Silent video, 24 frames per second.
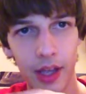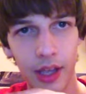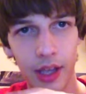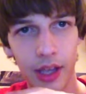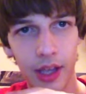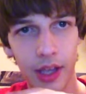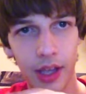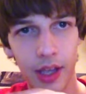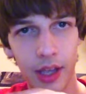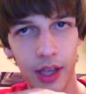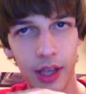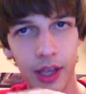
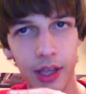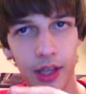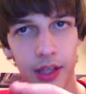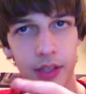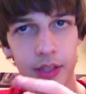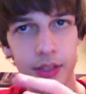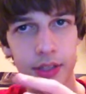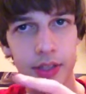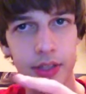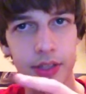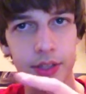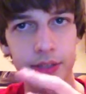
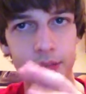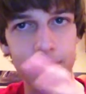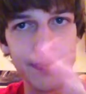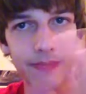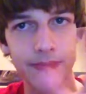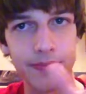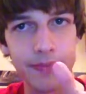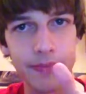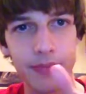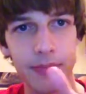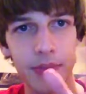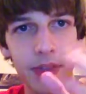And
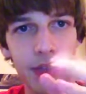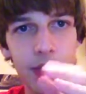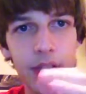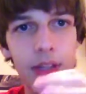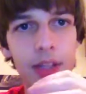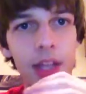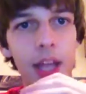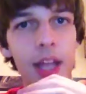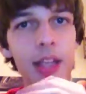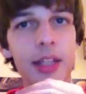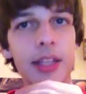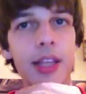
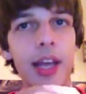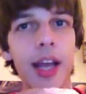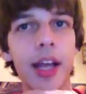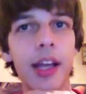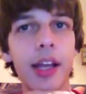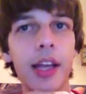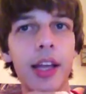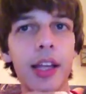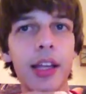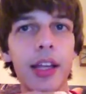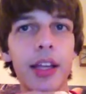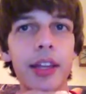that's kind of
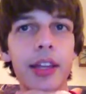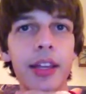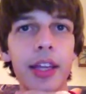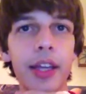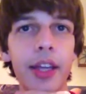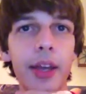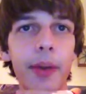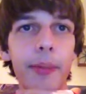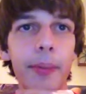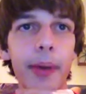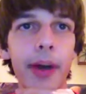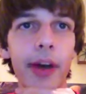like the
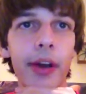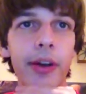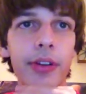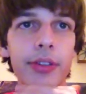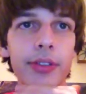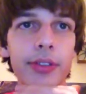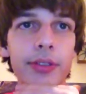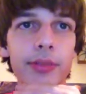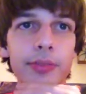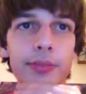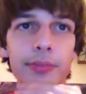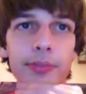thing
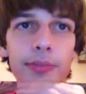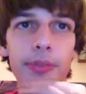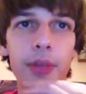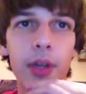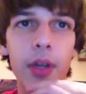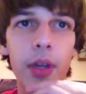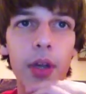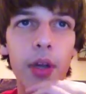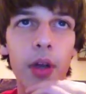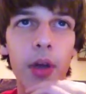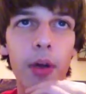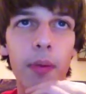about
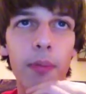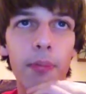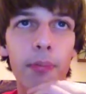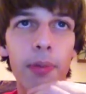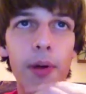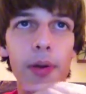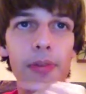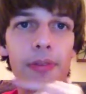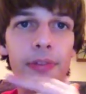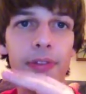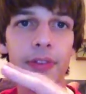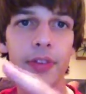
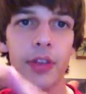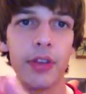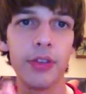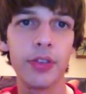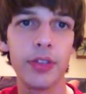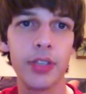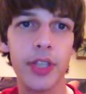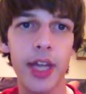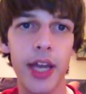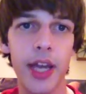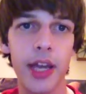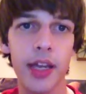both of those
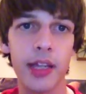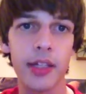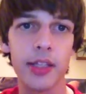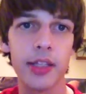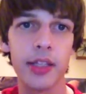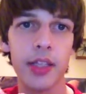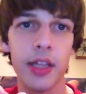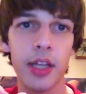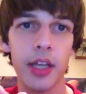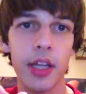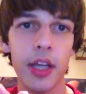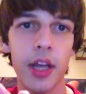decks.
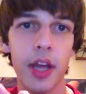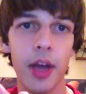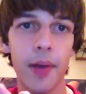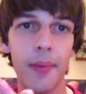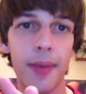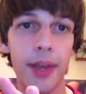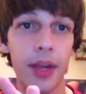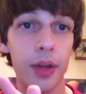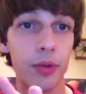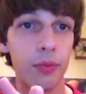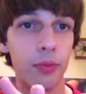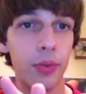
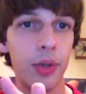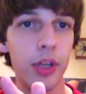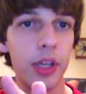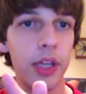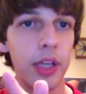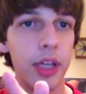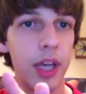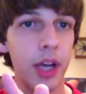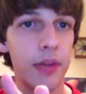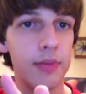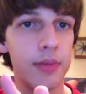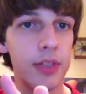It really
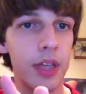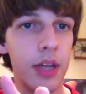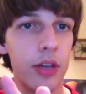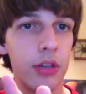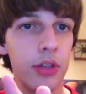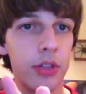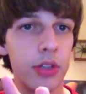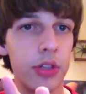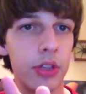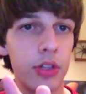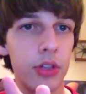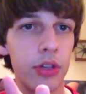comes
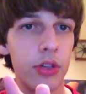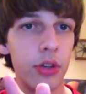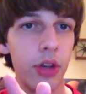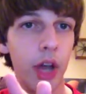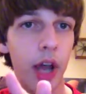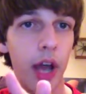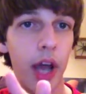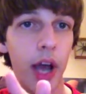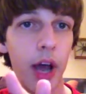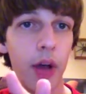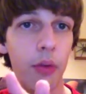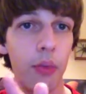down to
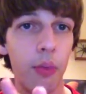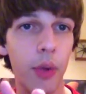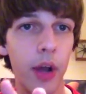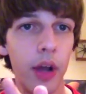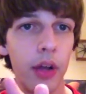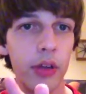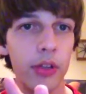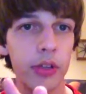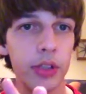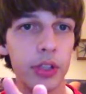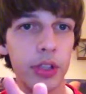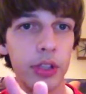how
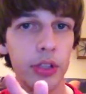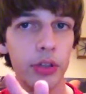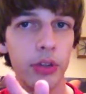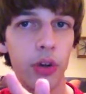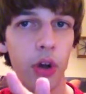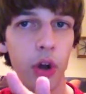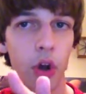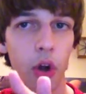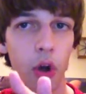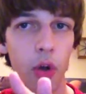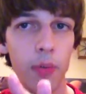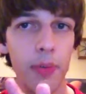well you
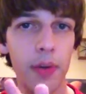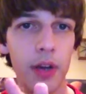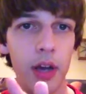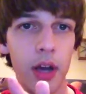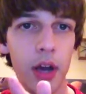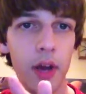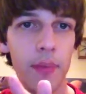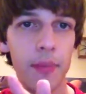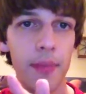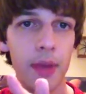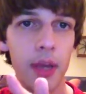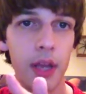open
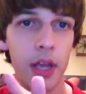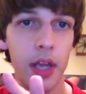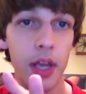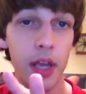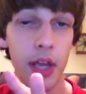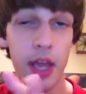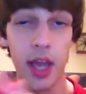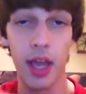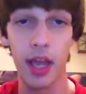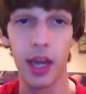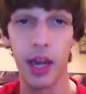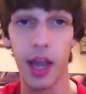up,
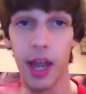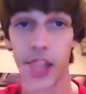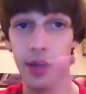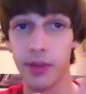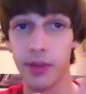and